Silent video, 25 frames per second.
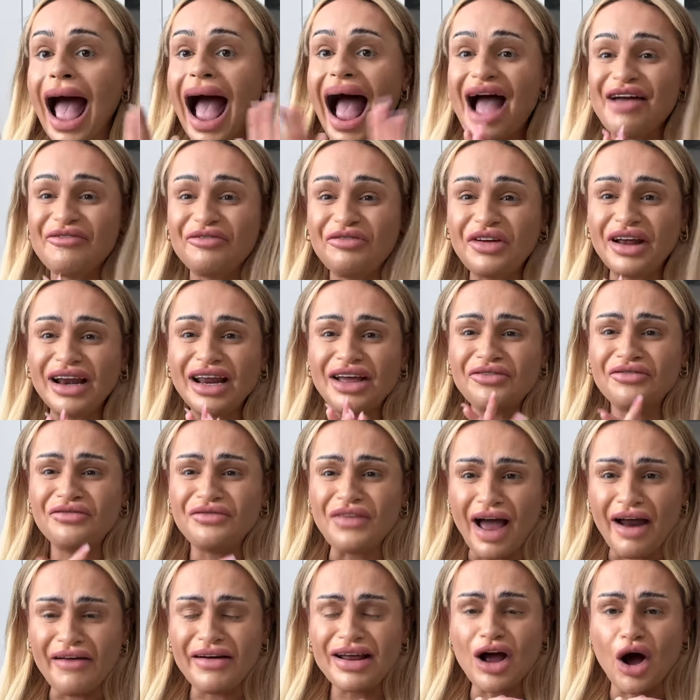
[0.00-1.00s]
I'm feeling
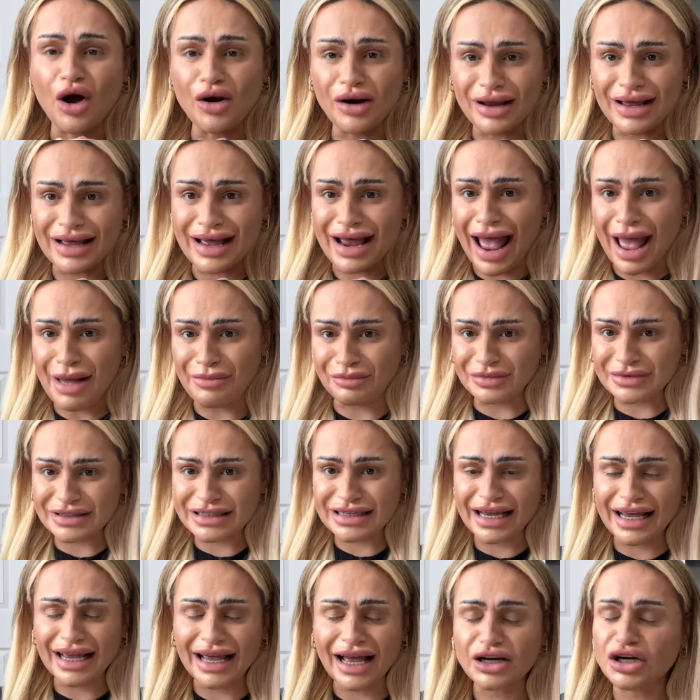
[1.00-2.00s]
very
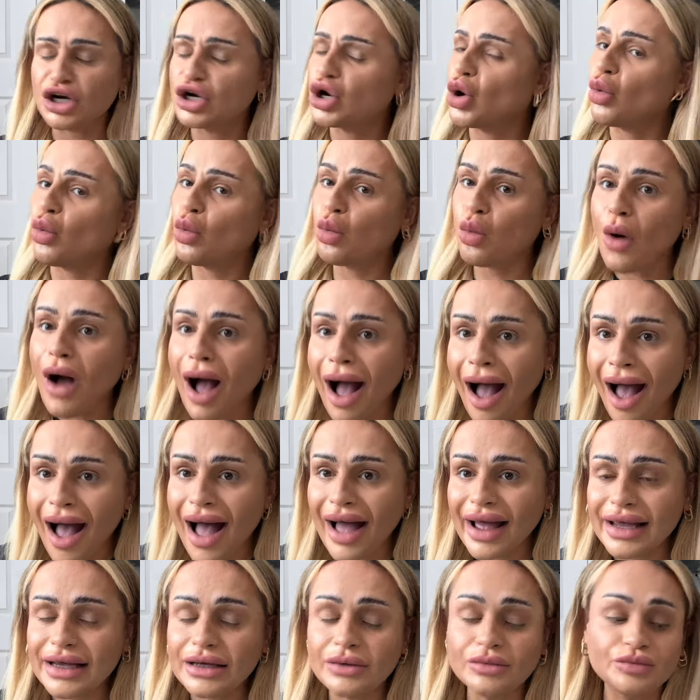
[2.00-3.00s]
empty. I don't know
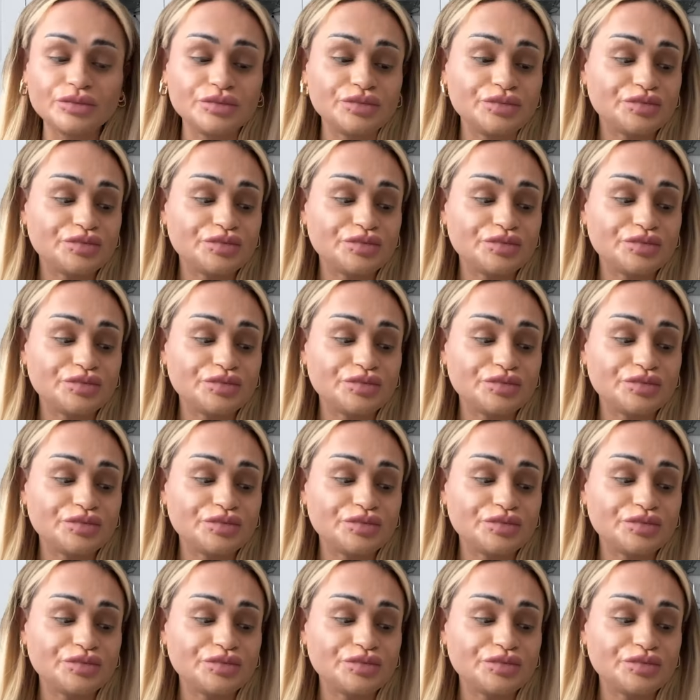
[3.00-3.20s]
why.